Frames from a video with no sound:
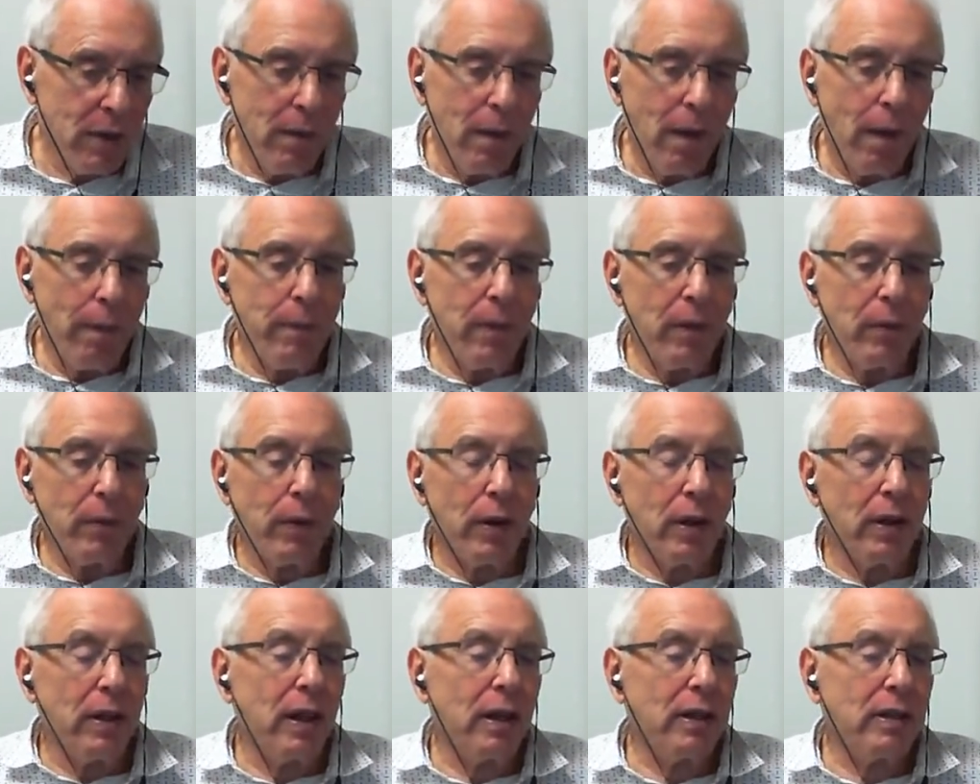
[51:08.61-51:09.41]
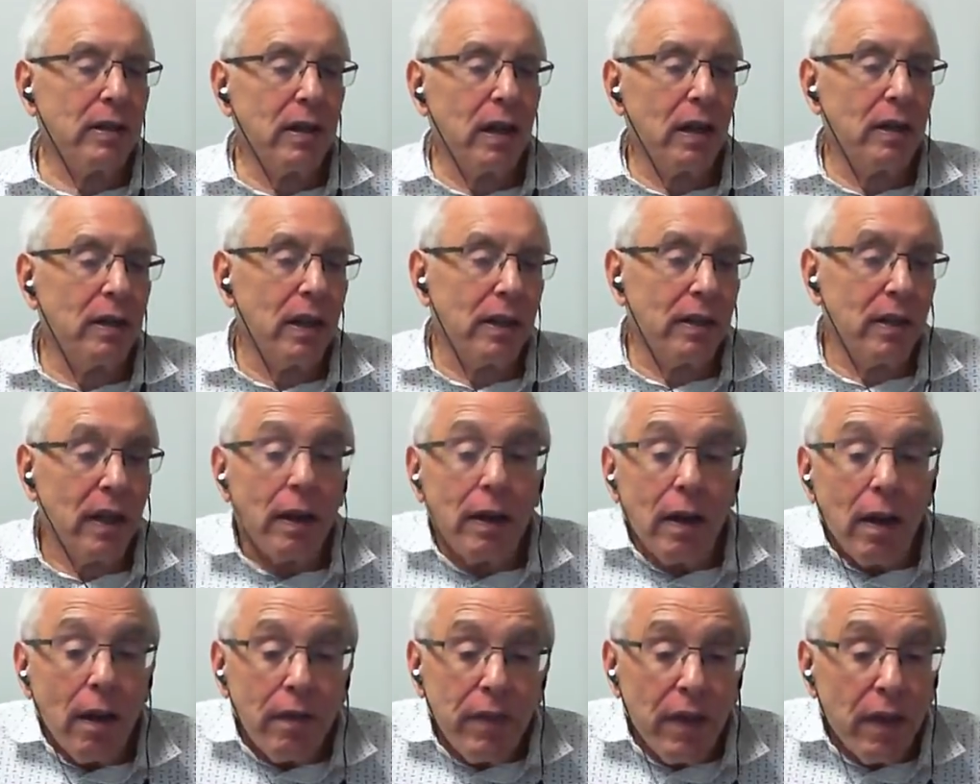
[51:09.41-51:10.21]
And
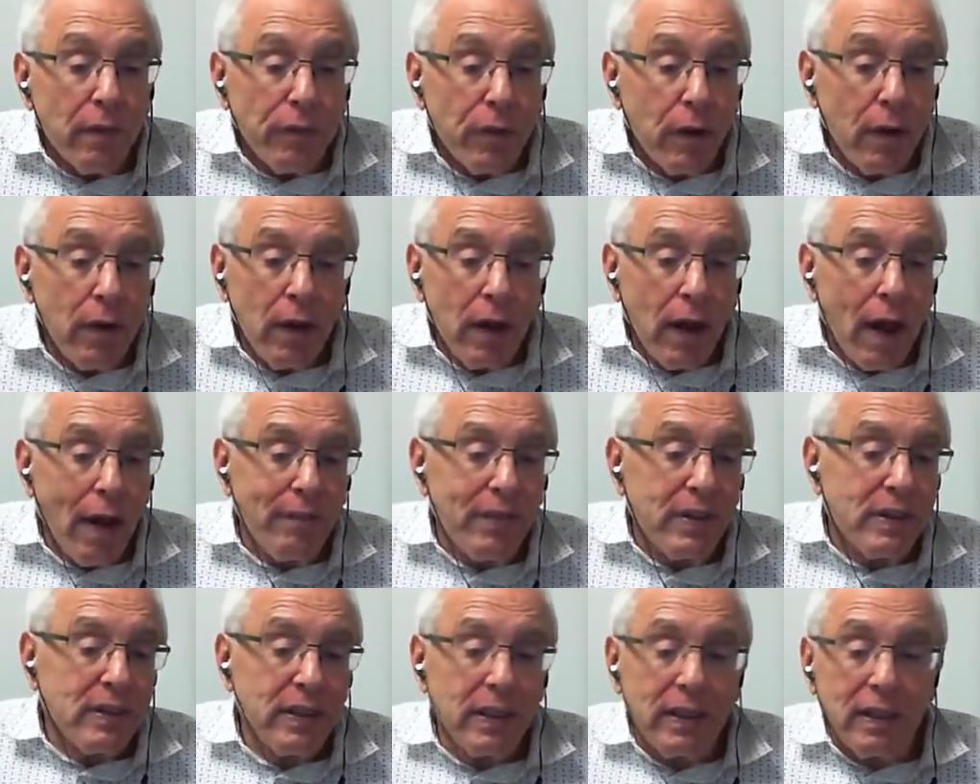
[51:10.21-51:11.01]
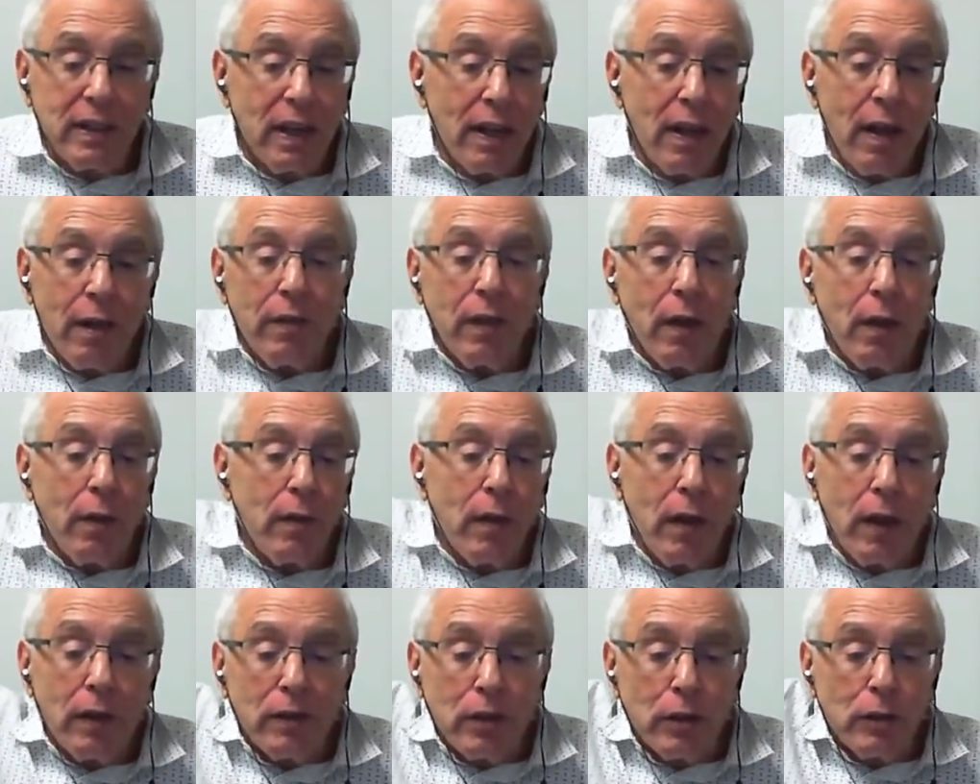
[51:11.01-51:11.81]
therefore, obviously,
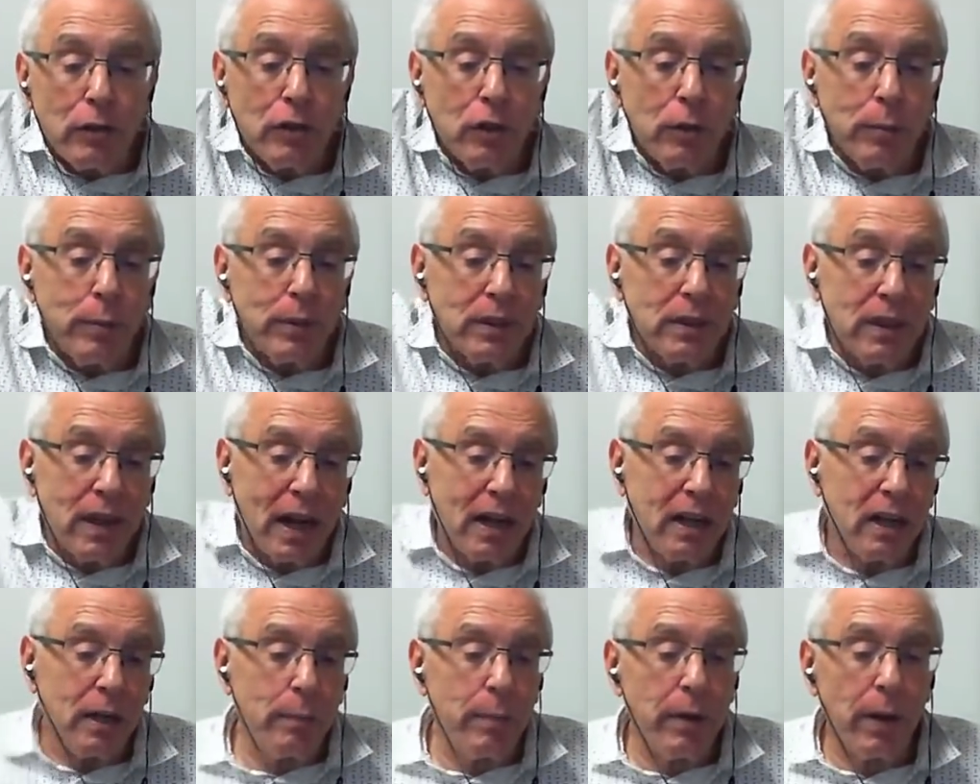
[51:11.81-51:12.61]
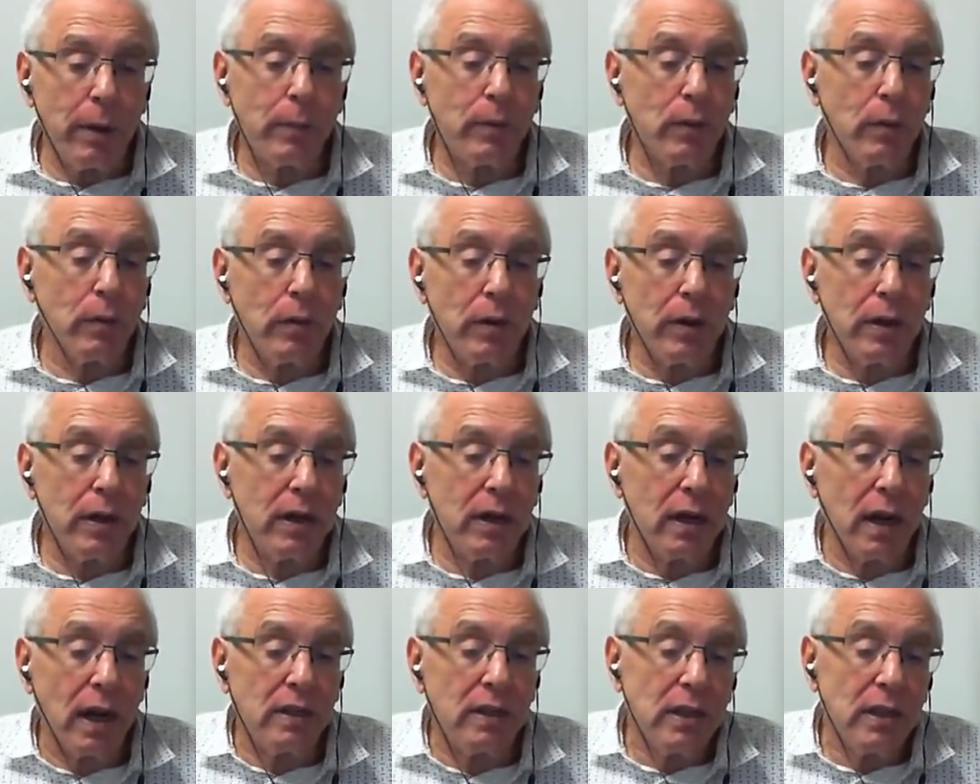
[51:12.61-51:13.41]
the consumers are not going to be able to
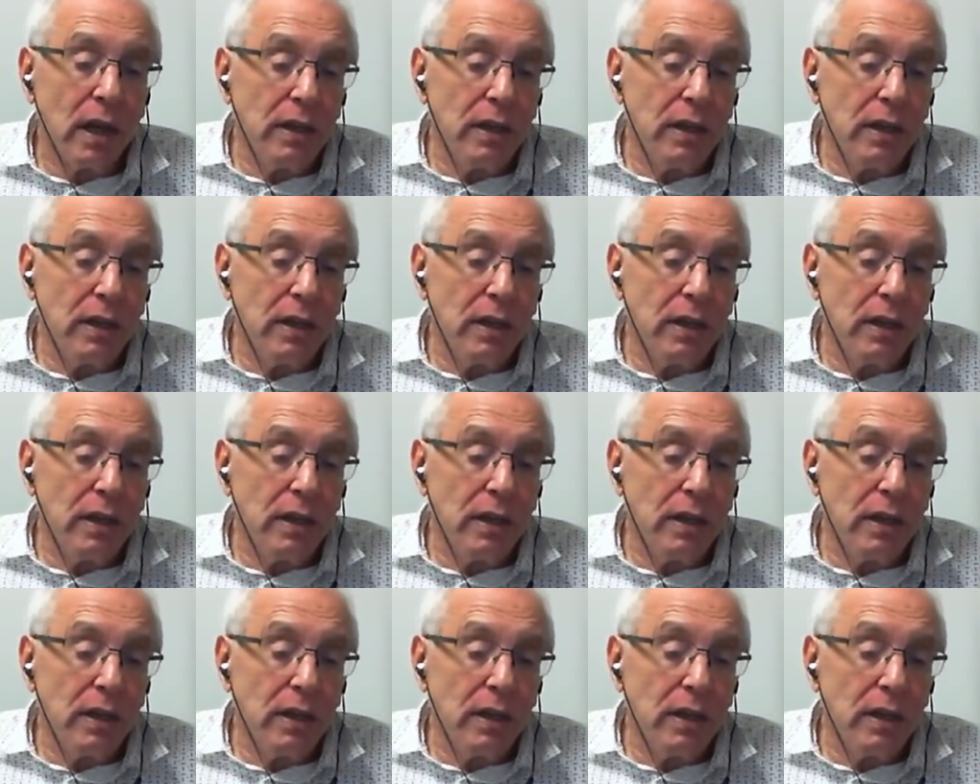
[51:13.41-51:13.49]
organize.